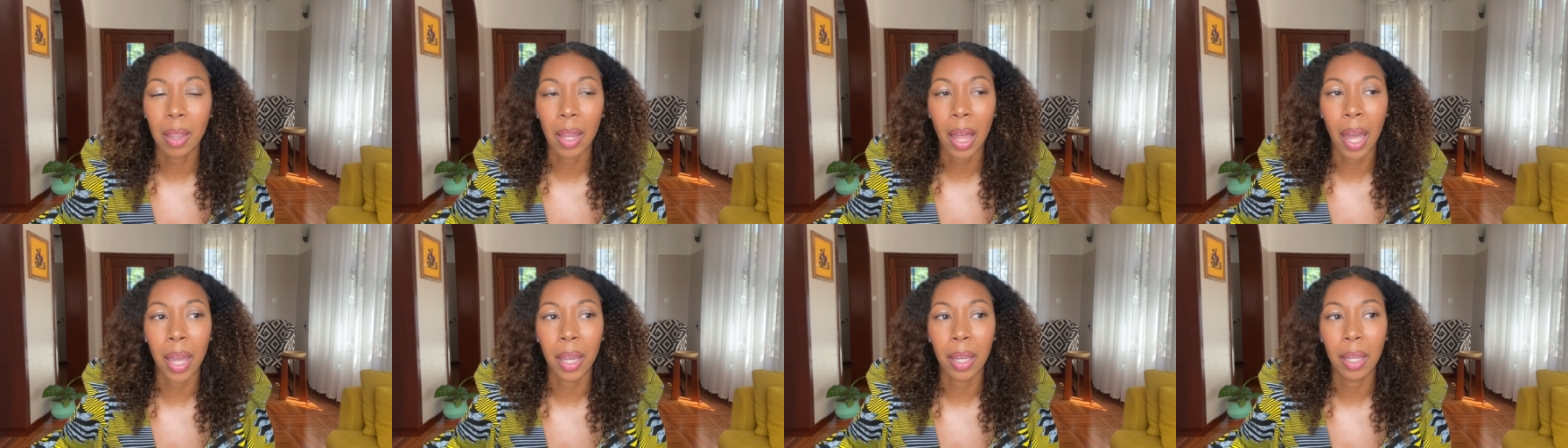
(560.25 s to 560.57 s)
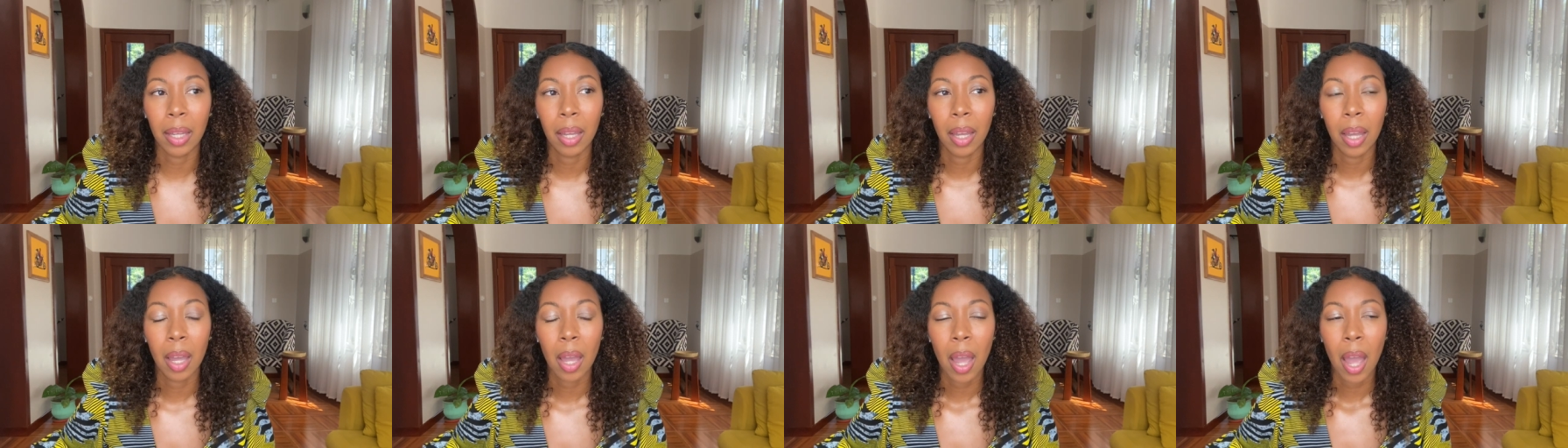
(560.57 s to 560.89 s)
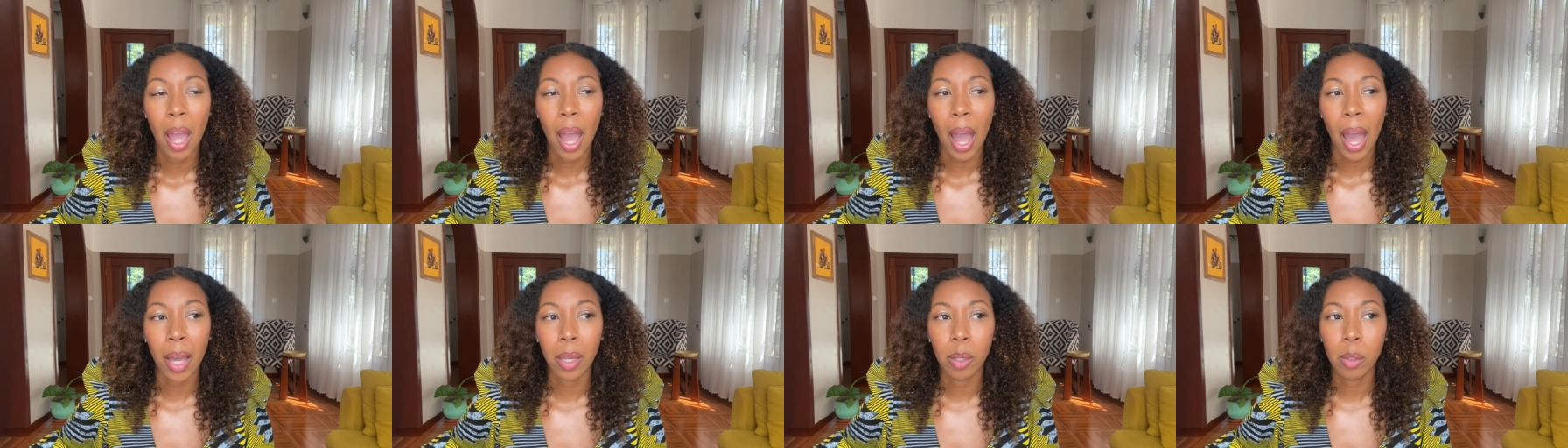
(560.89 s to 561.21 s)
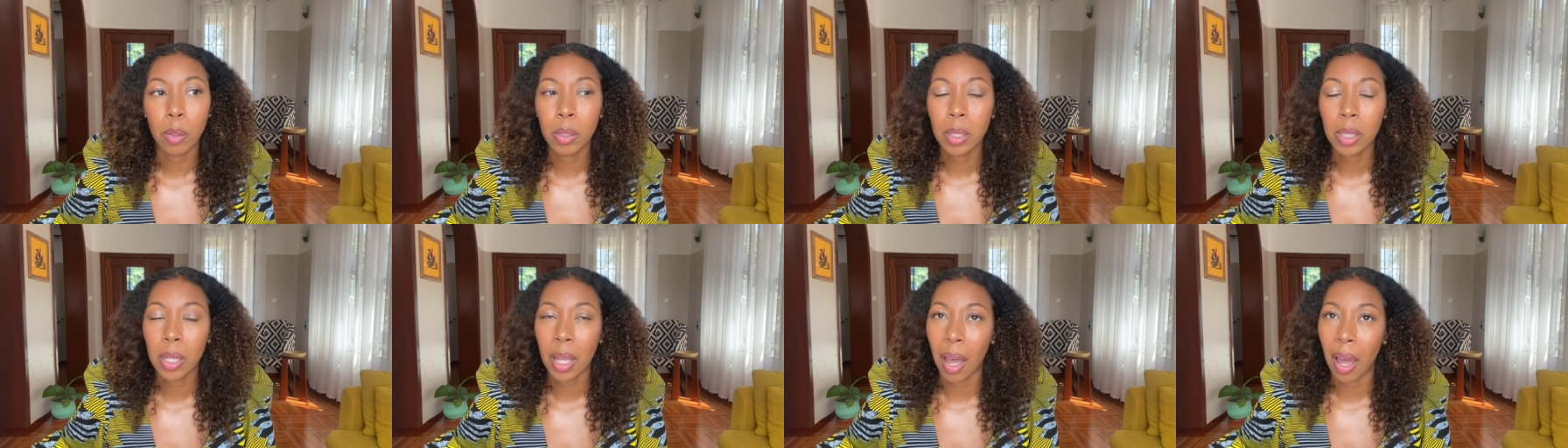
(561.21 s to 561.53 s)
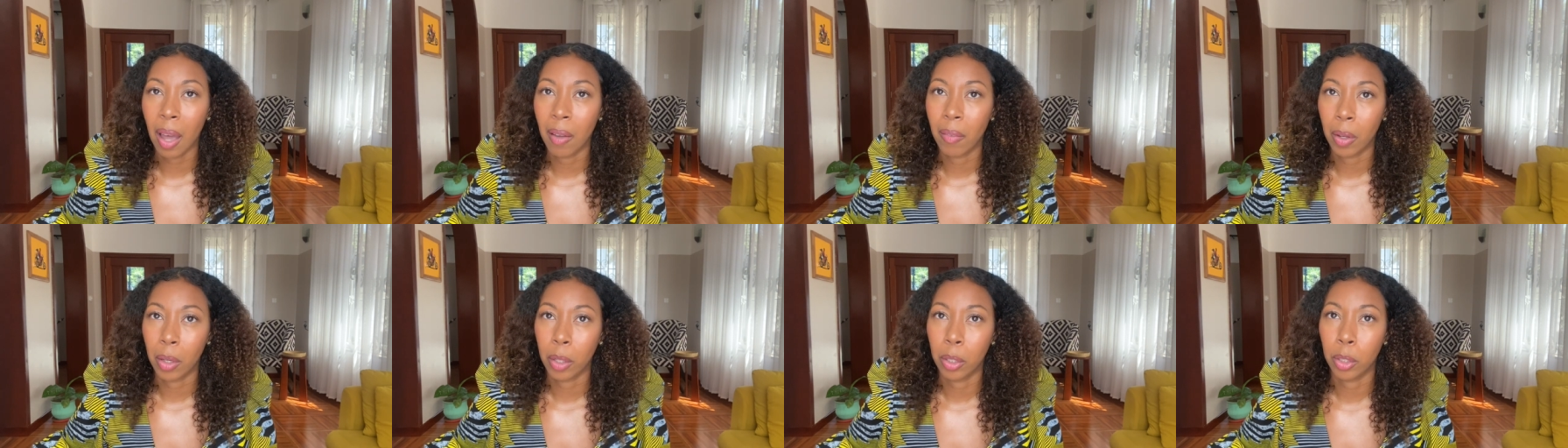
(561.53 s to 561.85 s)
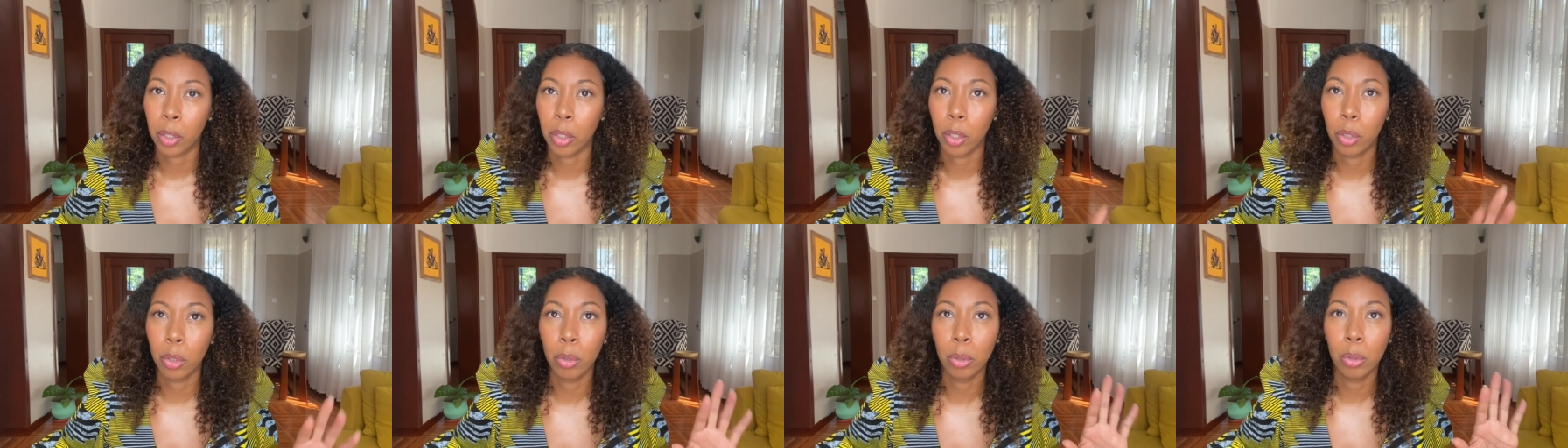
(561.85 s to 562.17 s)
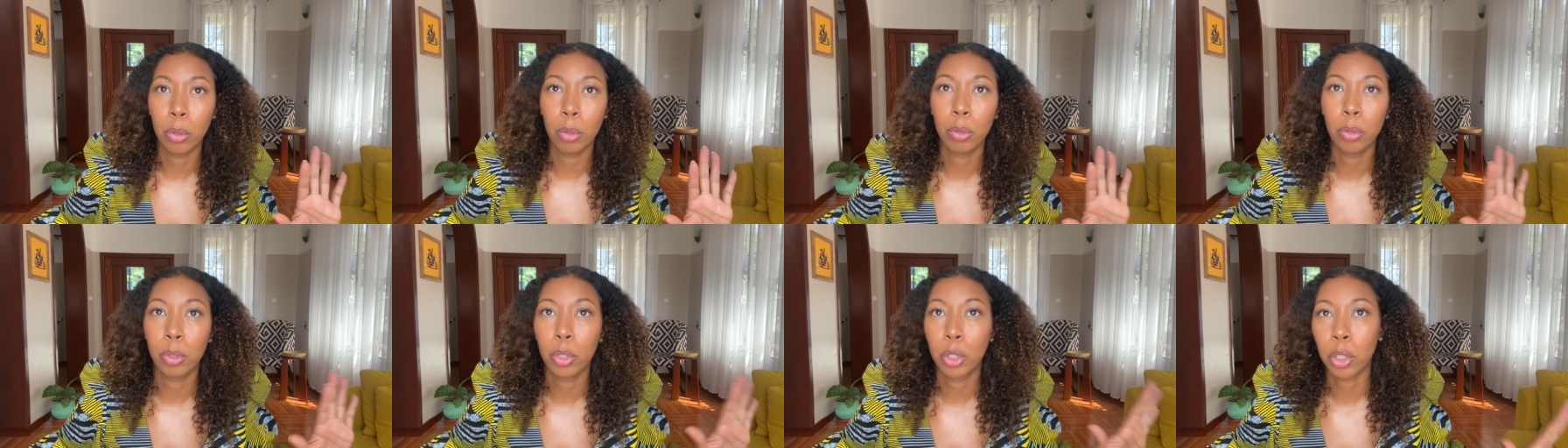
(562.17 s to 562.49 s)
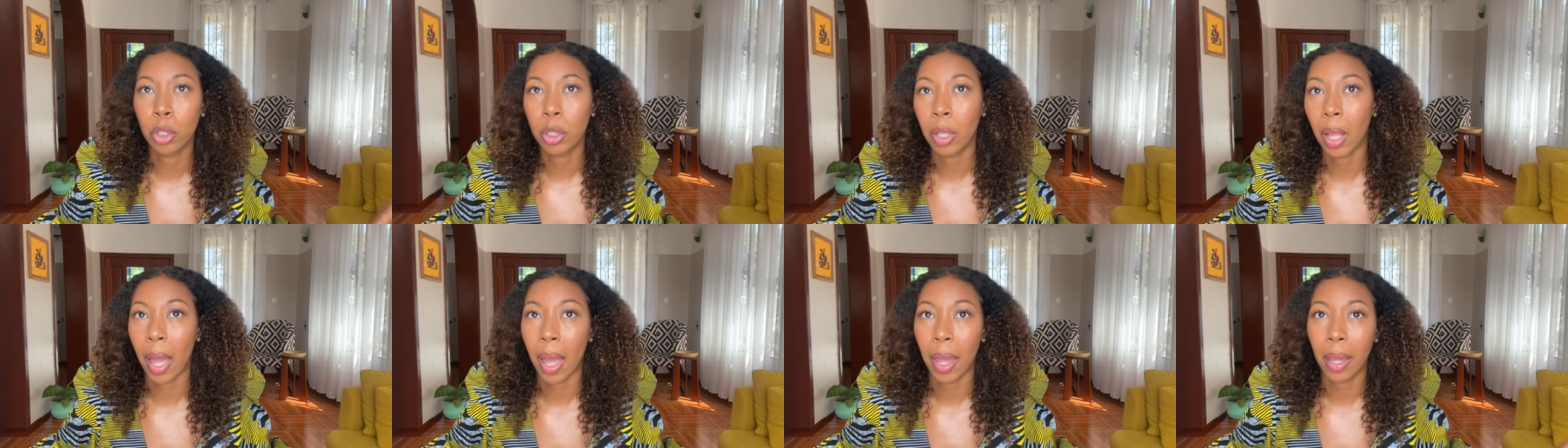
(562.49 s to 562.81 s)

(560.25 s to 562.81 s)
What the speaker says: Like, I used to have a huge